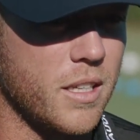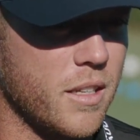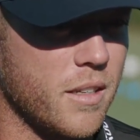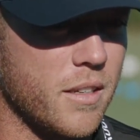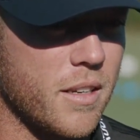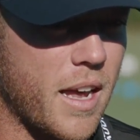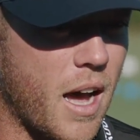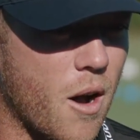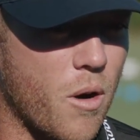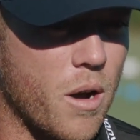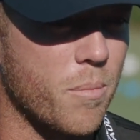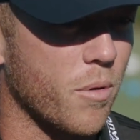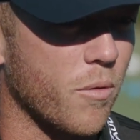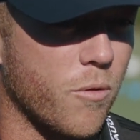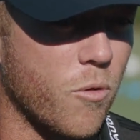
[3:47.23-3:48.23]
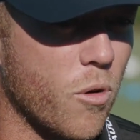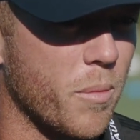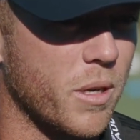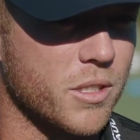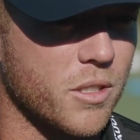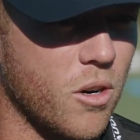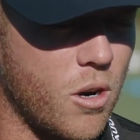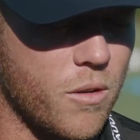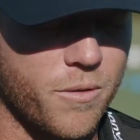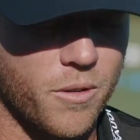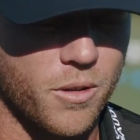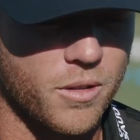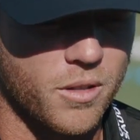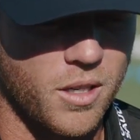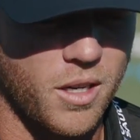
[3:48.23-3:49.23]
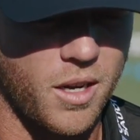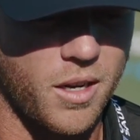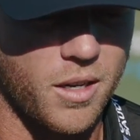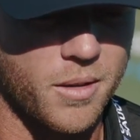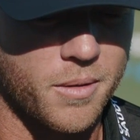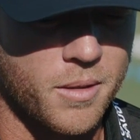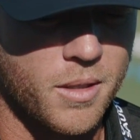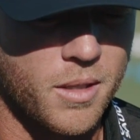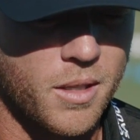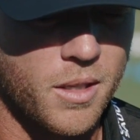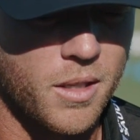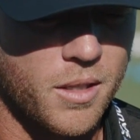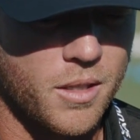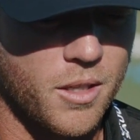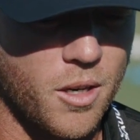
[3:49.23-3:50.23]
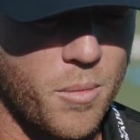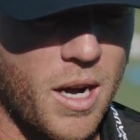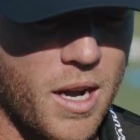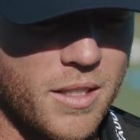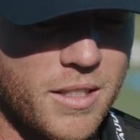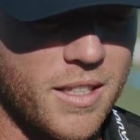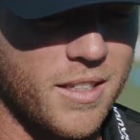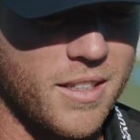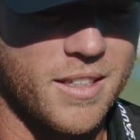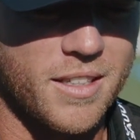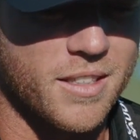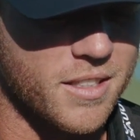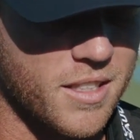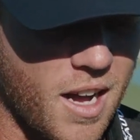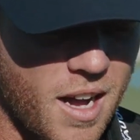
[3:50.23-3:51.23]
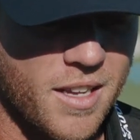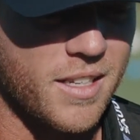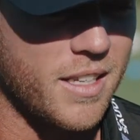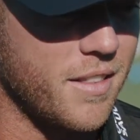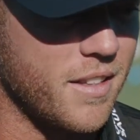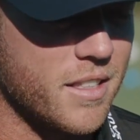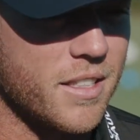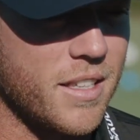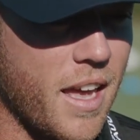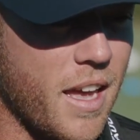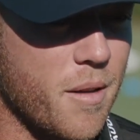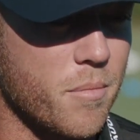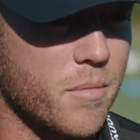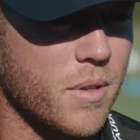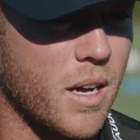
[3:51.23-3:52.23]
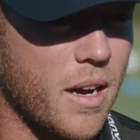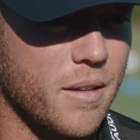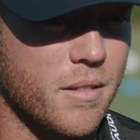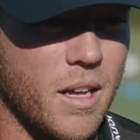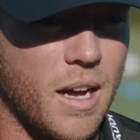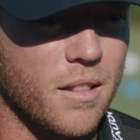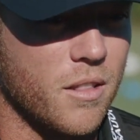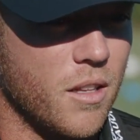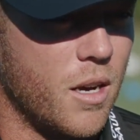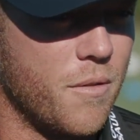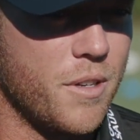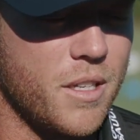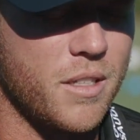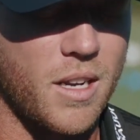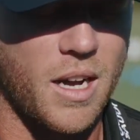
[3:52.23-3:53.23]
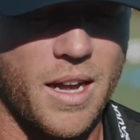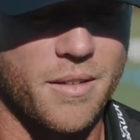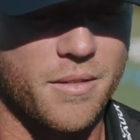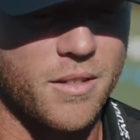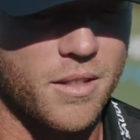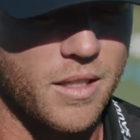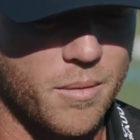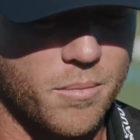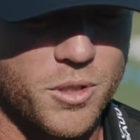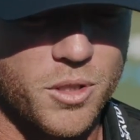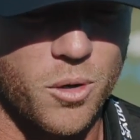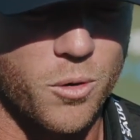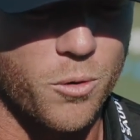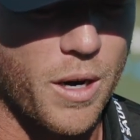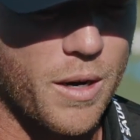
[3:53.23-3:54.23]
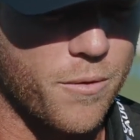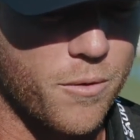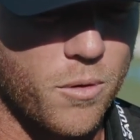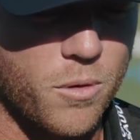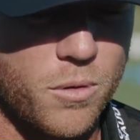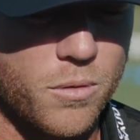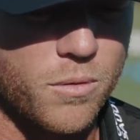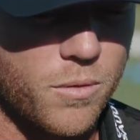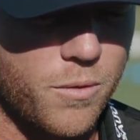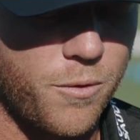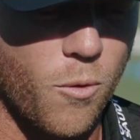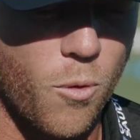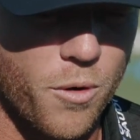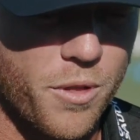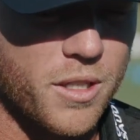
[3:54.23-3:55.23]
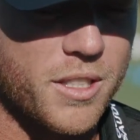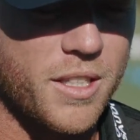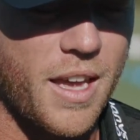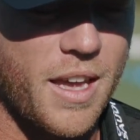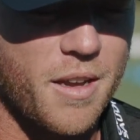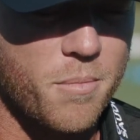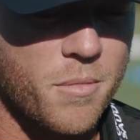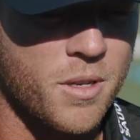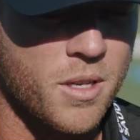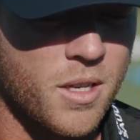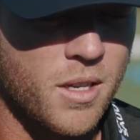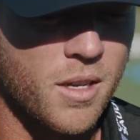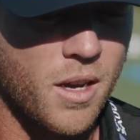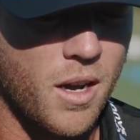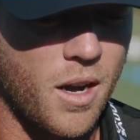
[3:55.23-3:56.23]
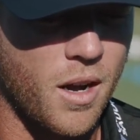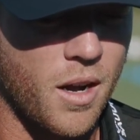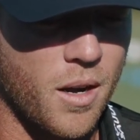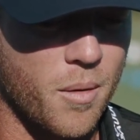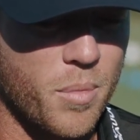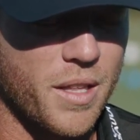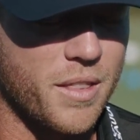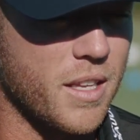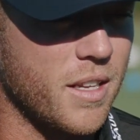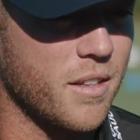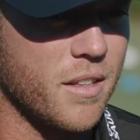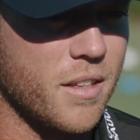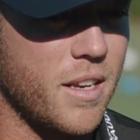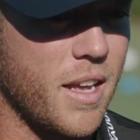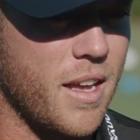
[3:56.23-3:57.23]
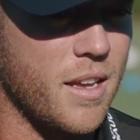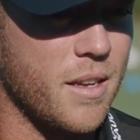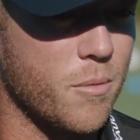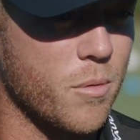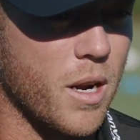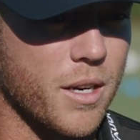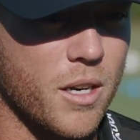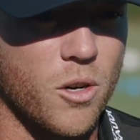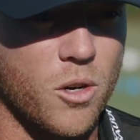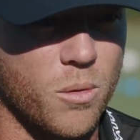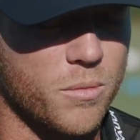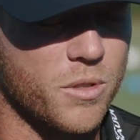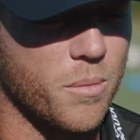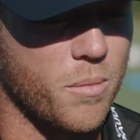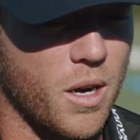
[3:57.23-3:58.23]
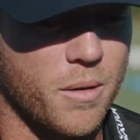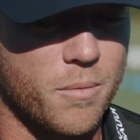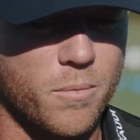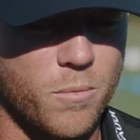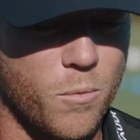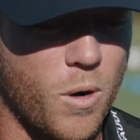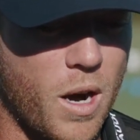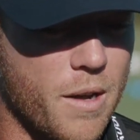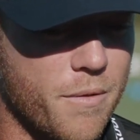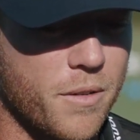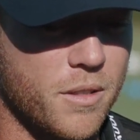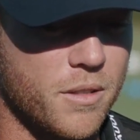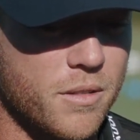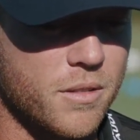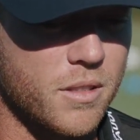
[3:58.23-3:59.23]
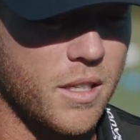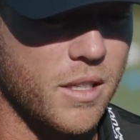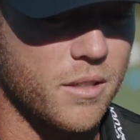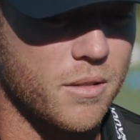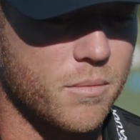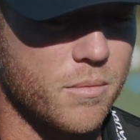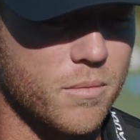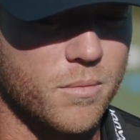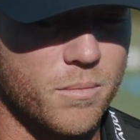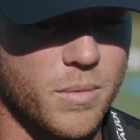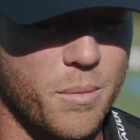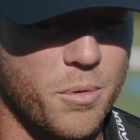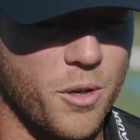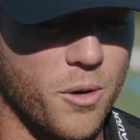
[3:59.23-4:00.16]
in how I perform as a golfer. My identity is not in this game. I love it. I am so grateful for this game. But at the end of the day, when I go home to my wife and baby